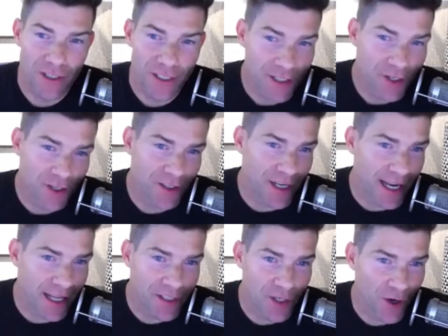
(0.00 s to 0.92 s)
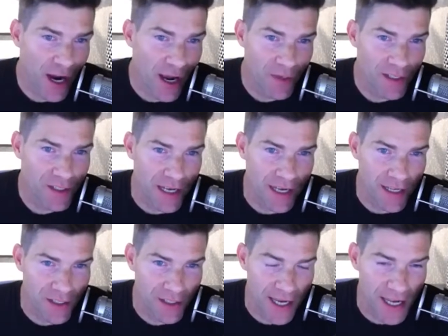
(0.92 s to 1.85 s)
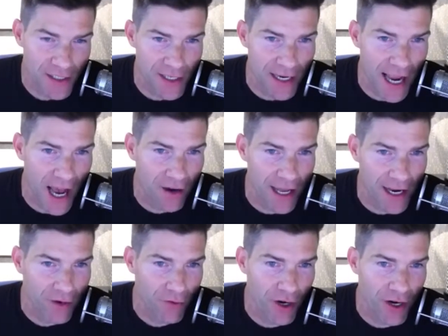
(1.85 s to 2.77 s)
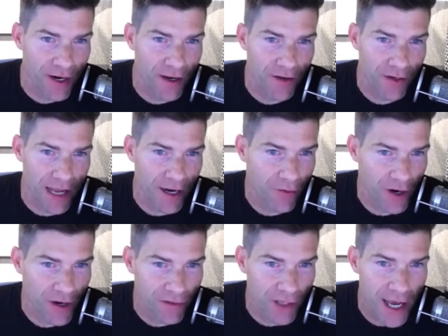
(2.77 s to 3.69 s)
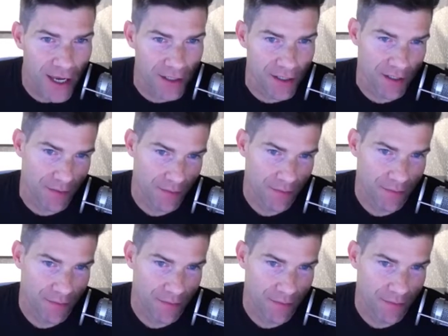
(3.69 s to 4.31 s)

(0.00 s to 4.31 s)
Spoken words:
it's interesting. Instagram is testing out getting rid of likes.